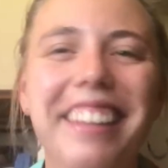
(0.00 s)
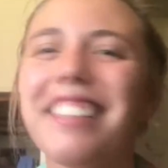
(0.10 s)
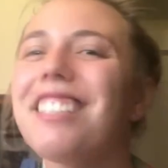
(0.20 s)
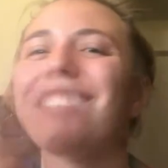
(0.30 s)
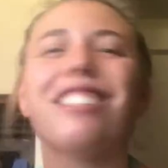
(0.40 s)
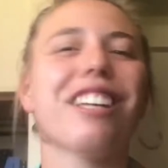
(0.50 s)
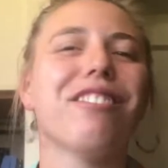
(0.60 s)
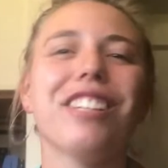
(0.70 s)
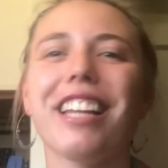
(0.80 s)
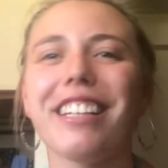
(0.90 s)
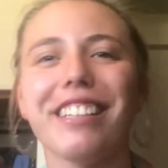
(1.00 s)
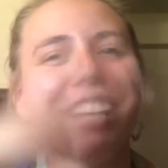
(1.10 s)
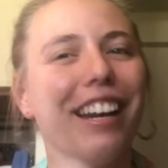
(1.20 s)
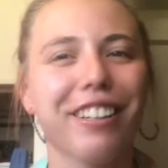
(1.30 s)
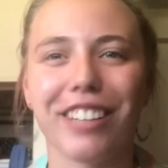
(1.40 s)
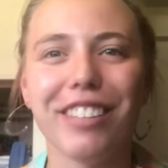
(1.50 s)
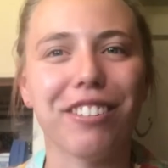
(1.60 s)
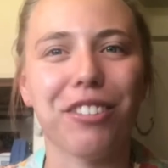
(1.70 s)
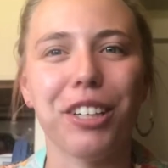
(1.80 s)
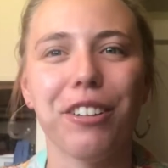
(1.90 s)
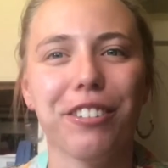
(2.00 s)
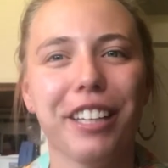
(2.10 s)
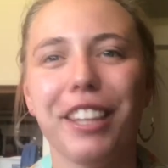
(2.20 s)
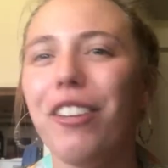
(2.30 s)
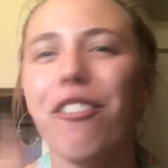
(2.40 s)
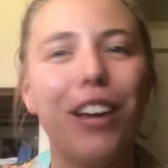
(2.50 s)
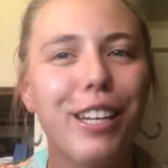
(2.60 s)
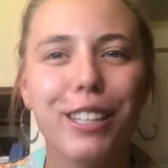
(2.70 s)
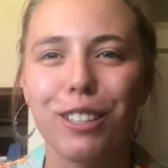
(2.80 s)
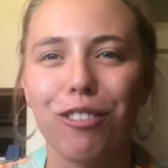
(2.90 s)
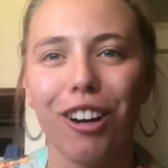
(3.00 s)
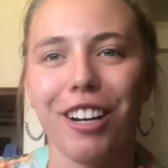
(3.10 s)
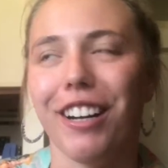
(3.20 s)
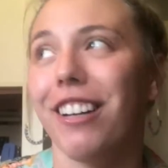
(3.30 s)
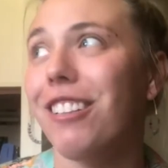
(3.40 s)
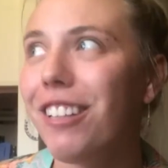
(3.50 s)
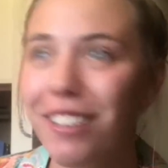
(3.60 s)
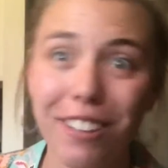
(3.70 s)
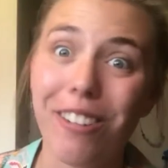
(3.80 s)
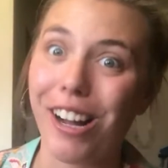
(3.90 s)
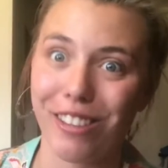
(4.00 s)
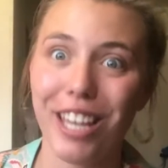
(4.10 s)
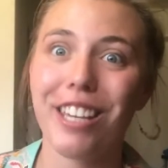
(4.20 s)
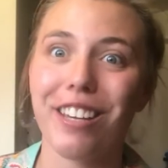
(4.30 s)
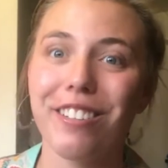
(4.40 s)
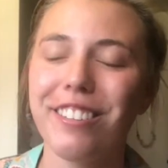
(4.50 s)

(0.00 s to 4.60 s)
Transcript: this is just, I feel like, not a great review. If you made it this far, wow, thank you.